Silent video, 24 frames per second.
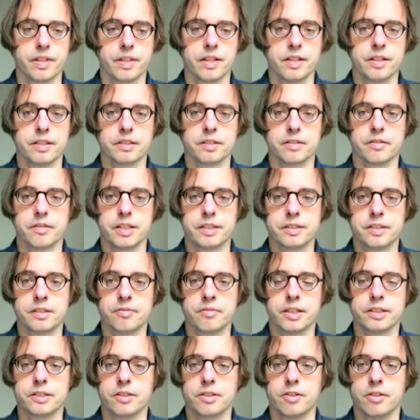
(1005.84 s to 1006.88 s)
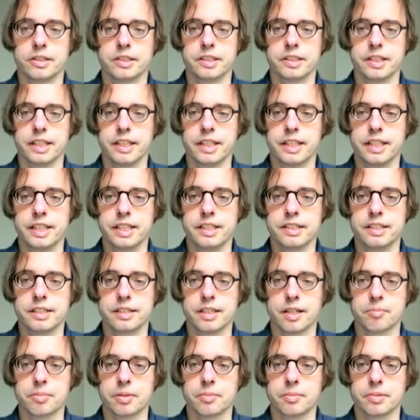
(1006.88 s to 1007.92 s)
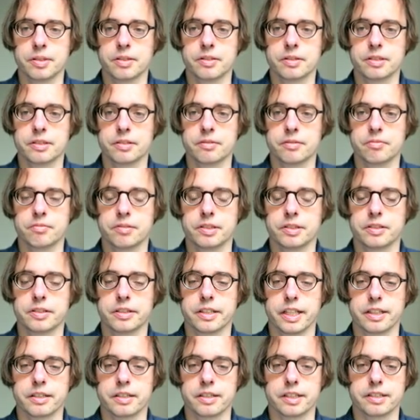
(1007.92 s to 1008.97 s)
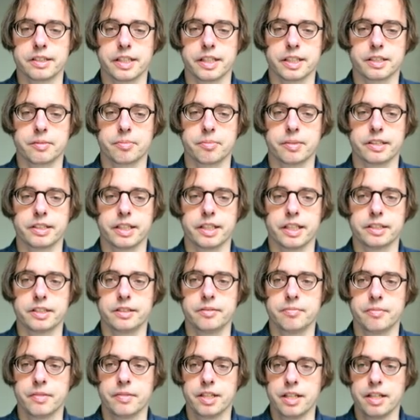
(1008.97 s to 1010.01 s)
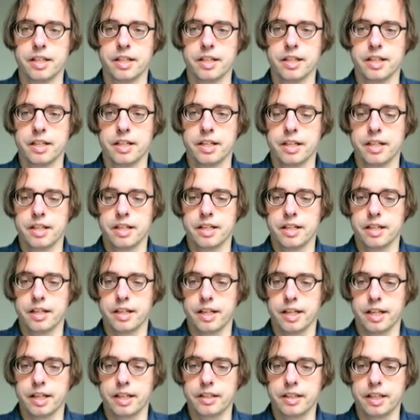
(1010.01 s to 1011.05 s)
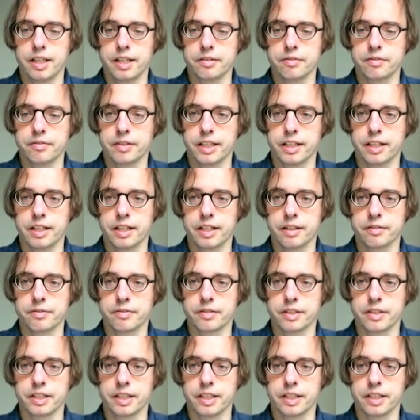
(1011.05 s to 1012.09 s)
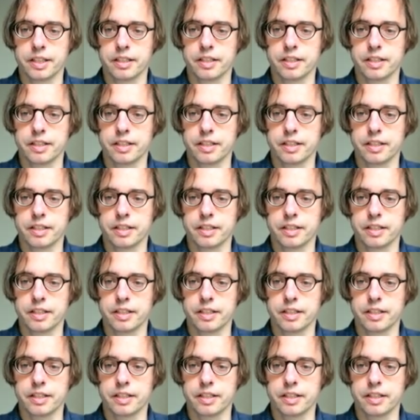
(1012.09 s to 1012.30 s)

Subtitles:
this is why it's called the E step, because we take this expectation. And then we have the